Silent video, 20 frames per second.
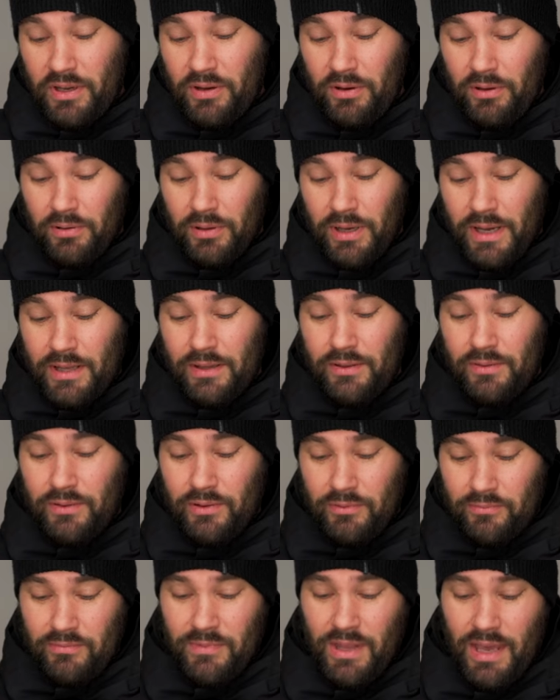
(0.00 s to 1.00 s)
cool.
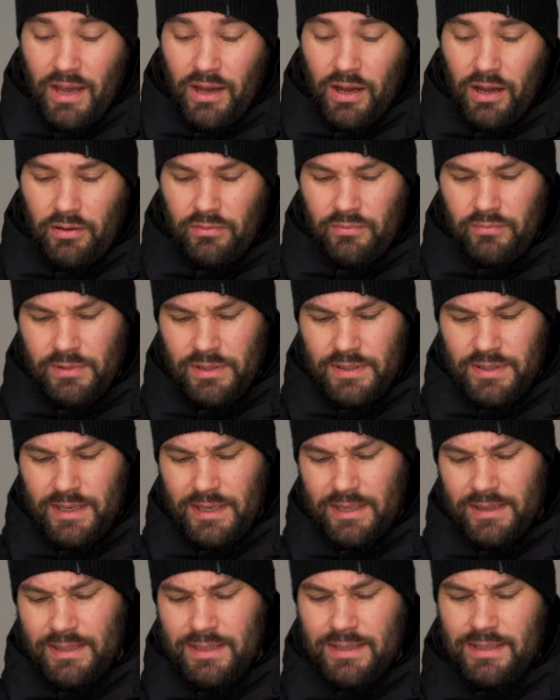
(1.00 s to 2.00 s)
And yeah, I, let's
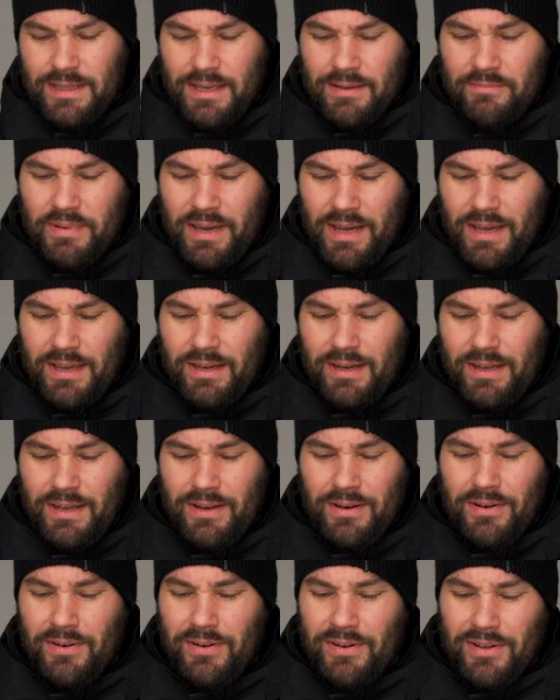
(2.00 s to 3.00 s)
get this thing back in
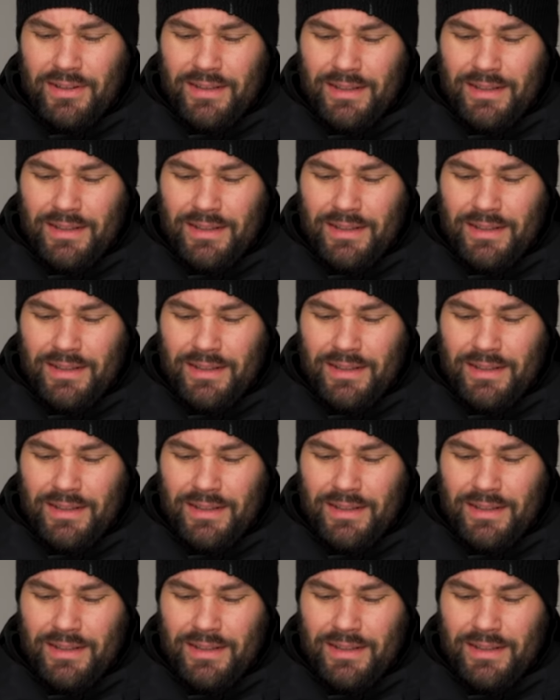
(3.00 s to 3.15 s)
here.